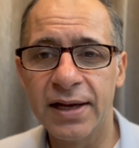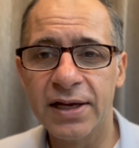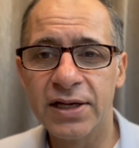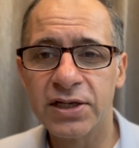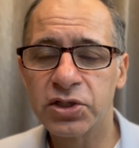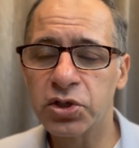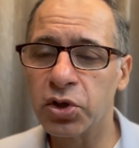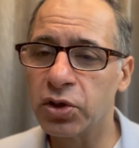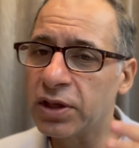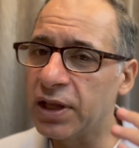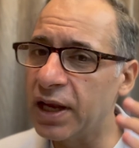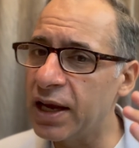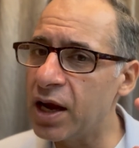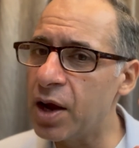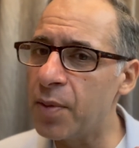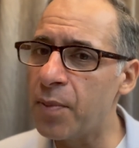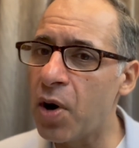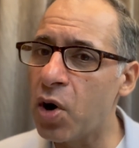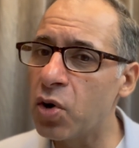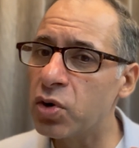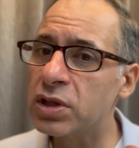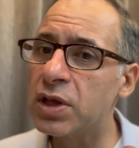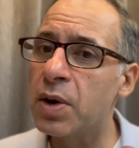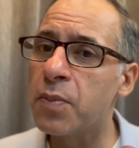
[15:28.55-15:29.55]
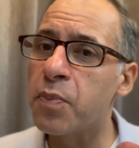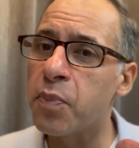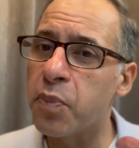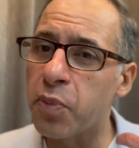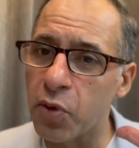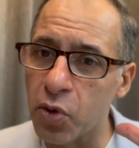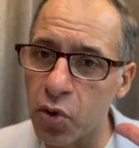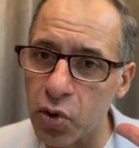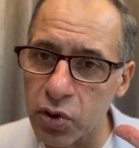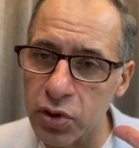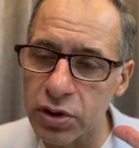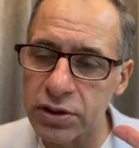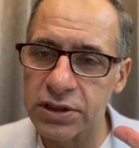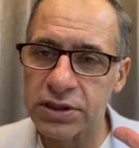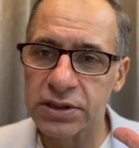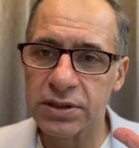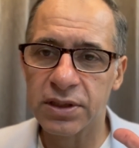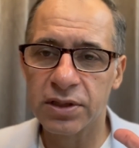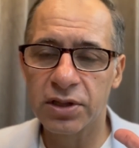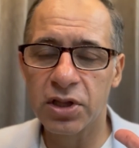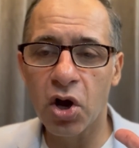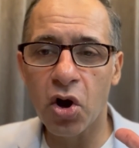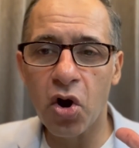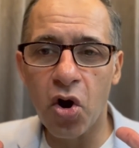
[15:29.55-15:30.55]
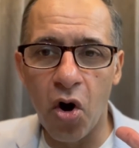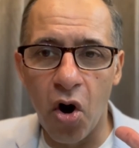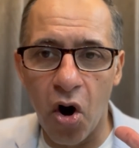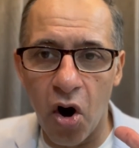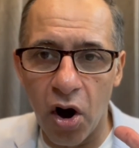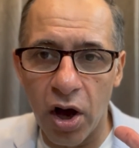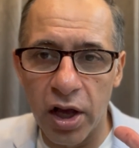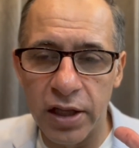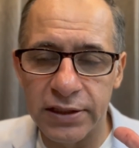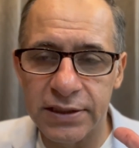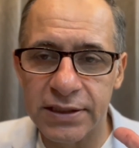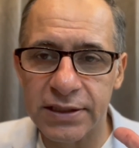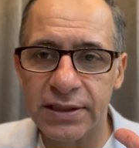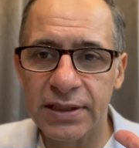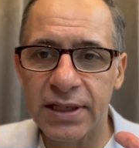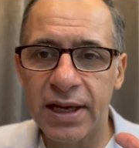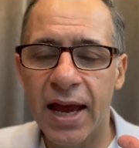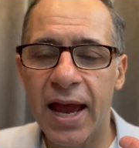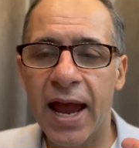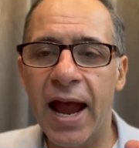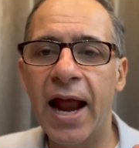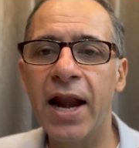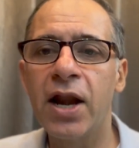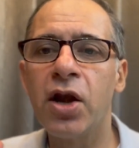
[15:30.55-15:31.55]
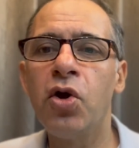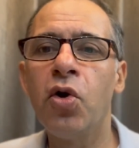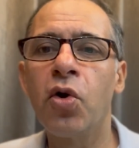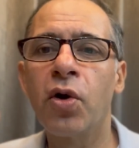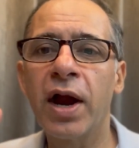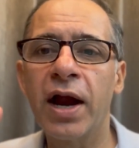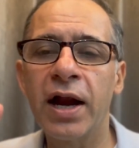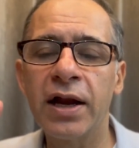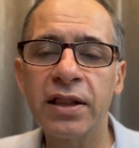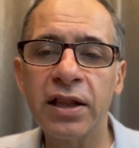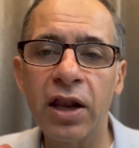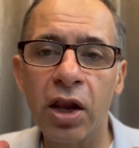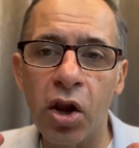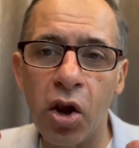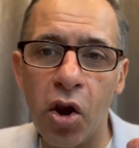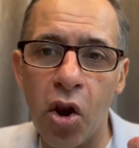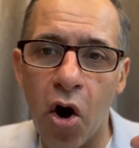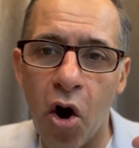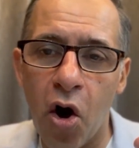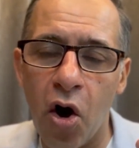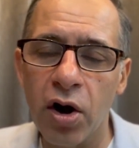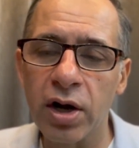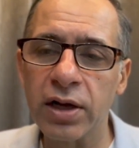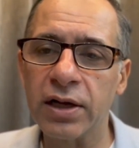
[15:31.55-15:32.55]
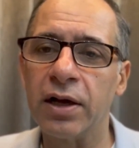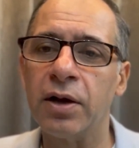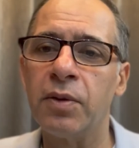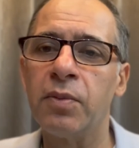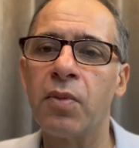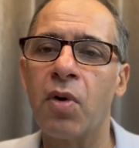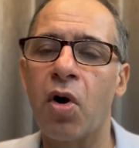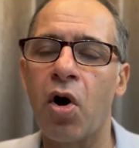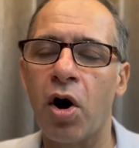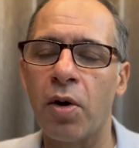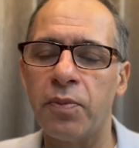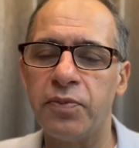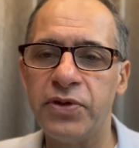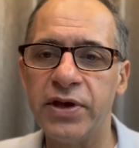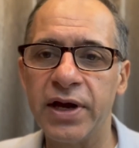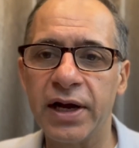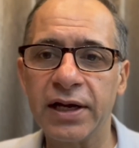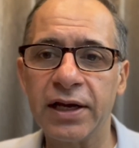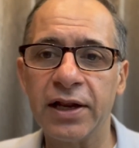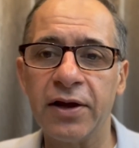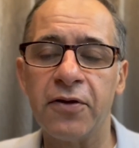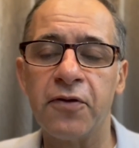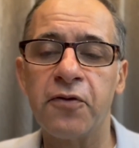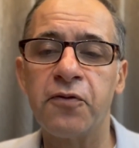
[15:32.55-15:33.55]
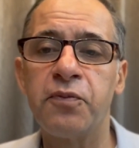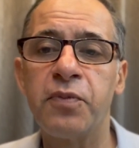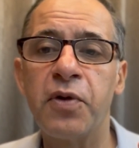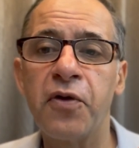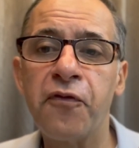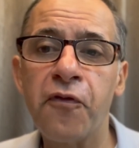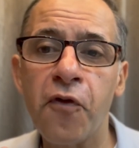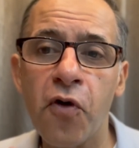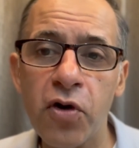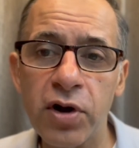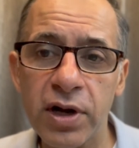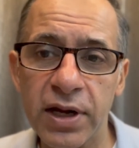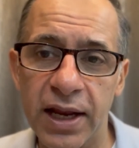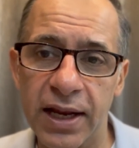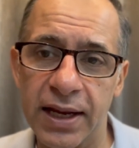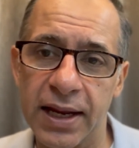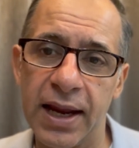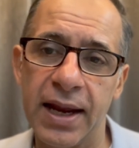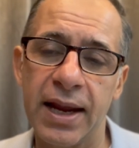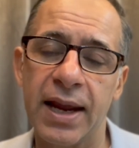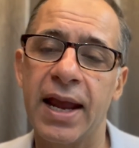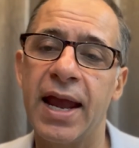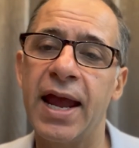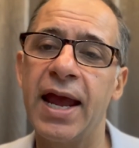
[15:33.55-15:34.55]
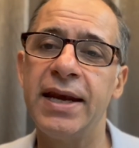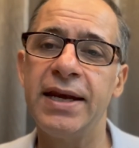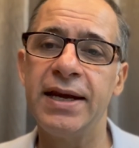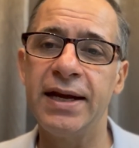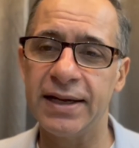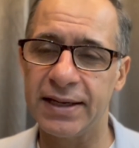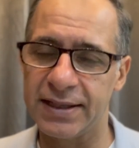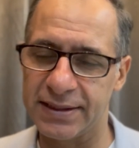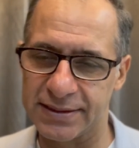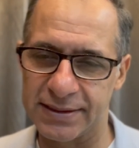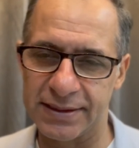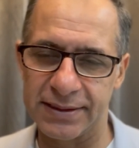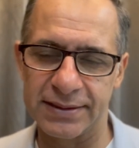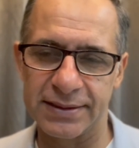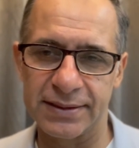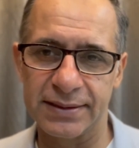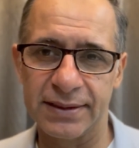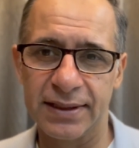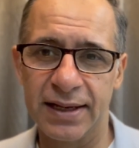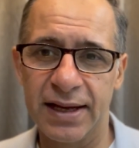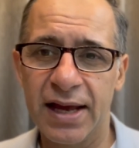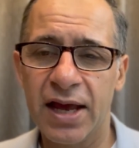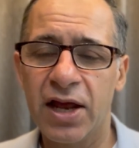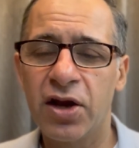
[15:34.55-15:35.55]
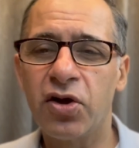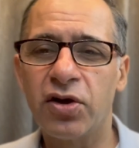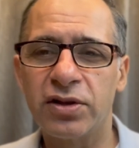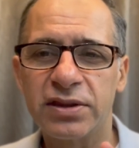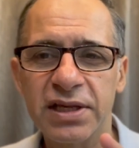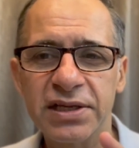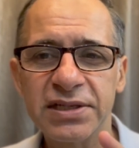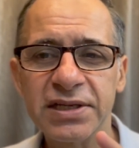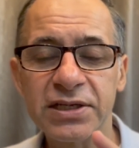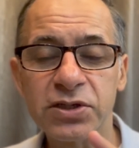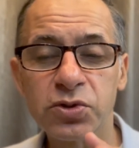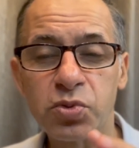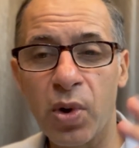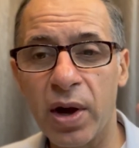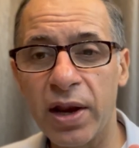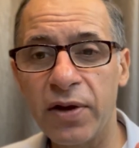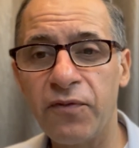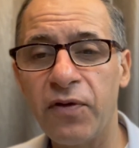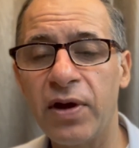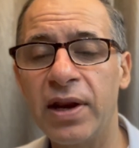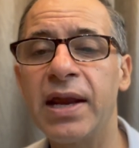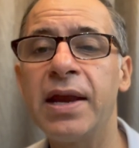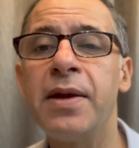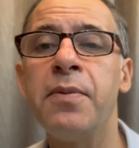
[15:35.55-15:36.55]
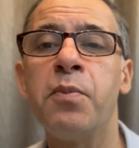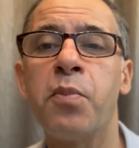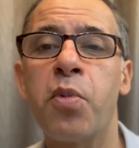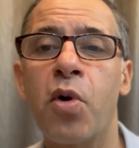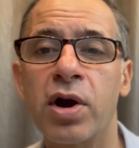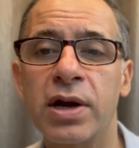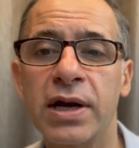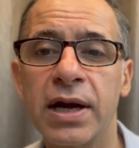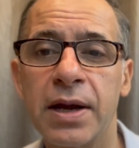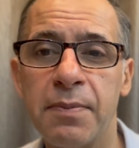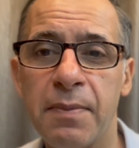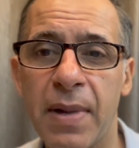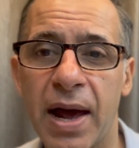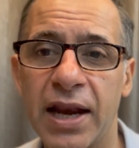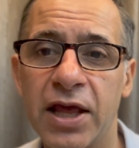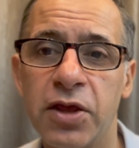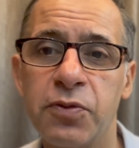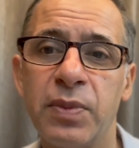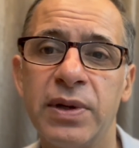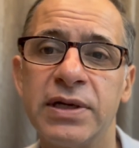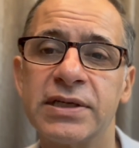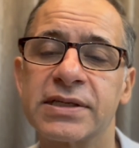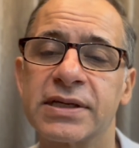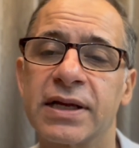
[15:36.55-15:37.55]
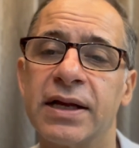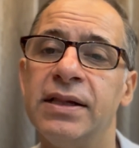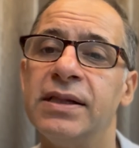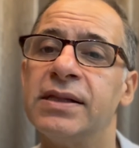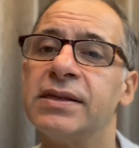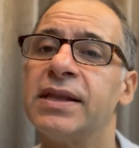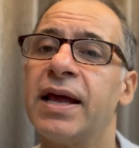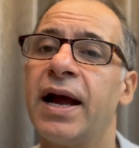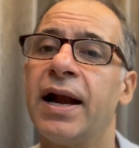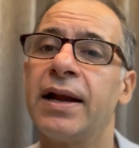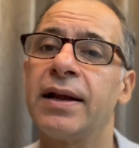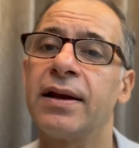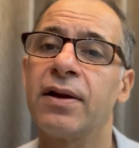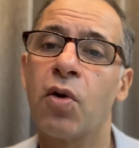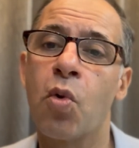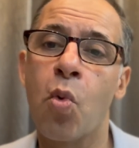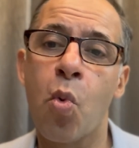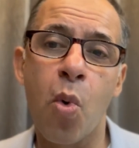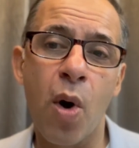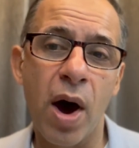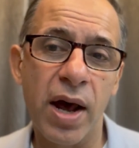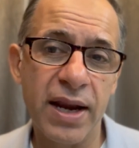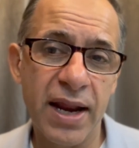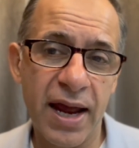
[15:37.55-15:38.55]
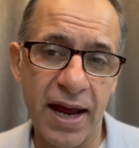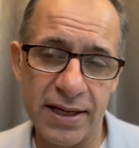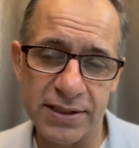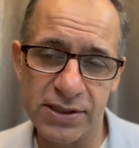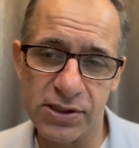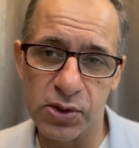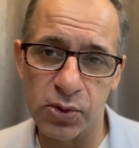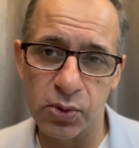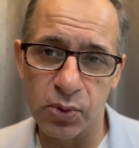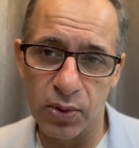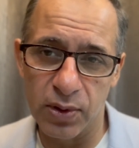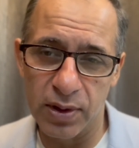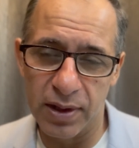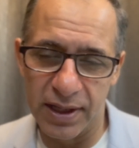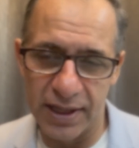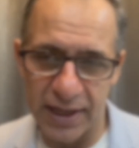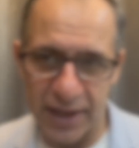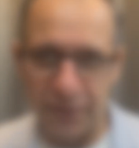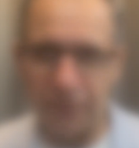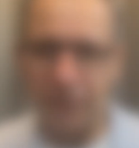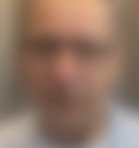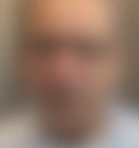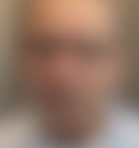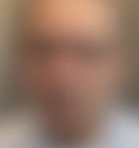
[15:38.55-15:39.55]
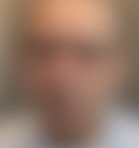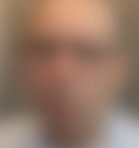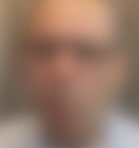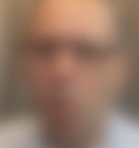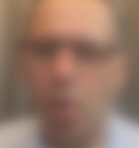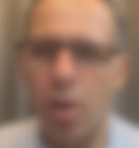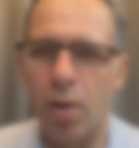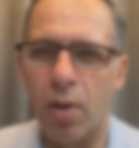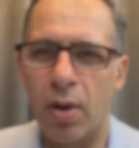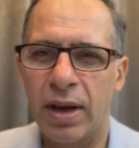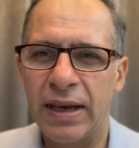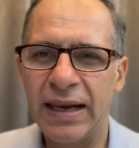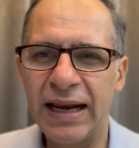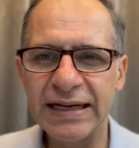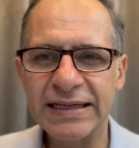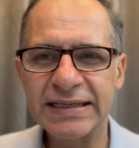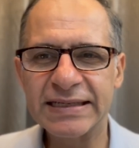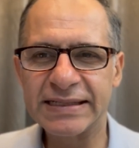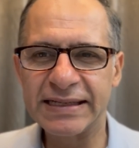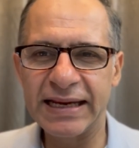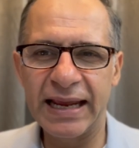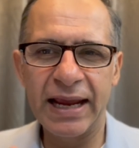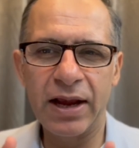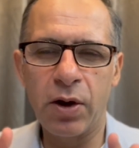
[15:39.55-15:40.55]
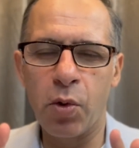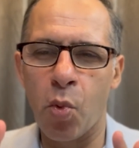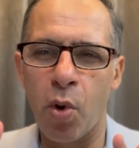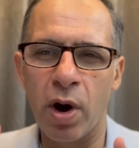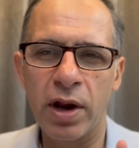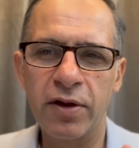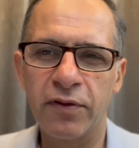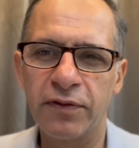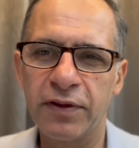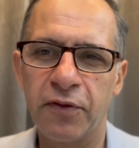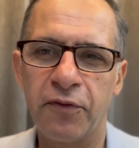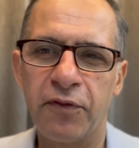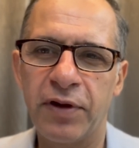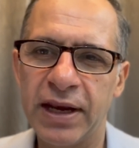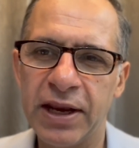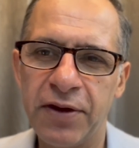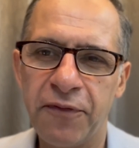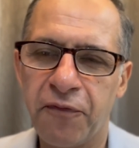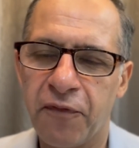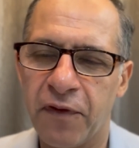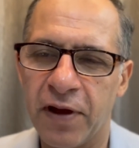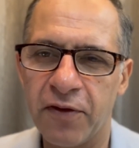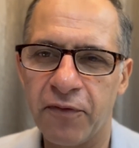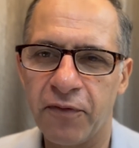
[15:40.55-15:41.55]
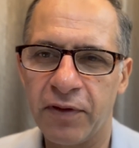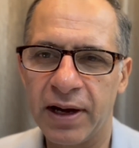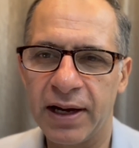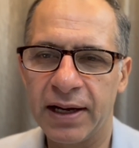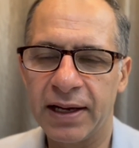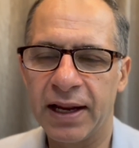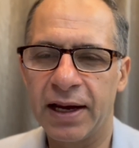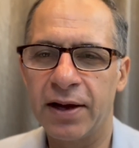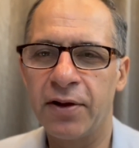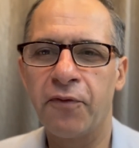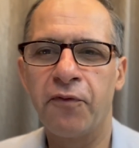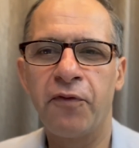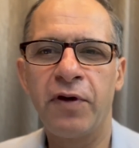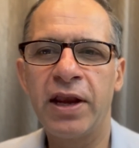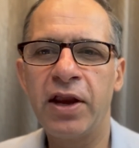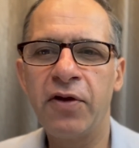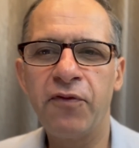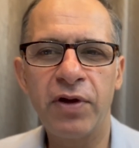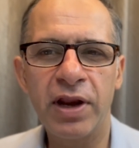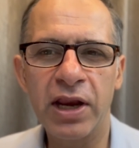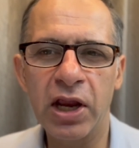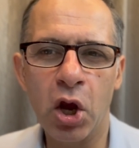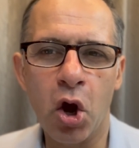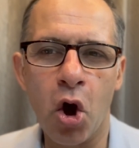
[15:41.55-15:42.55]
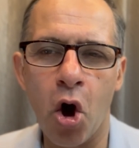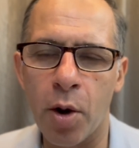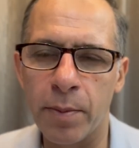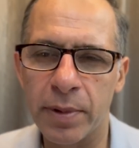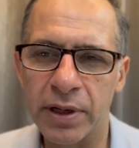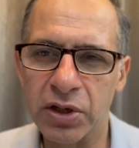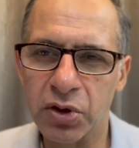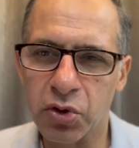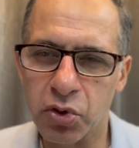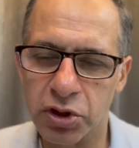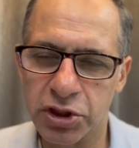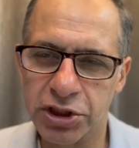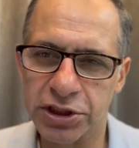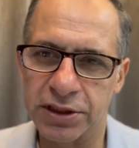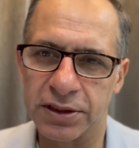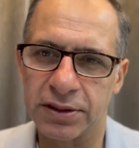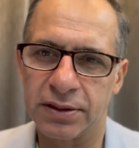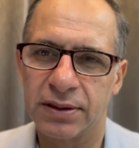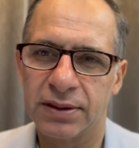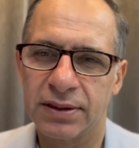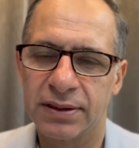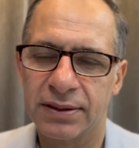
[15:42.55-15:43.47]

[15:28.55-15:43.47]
So think about the pros, the cons, and look at the long-term objective before taking any decision. Now this is one very important management skill that one has to develop. Now let's take one of the very favorite and a very common question.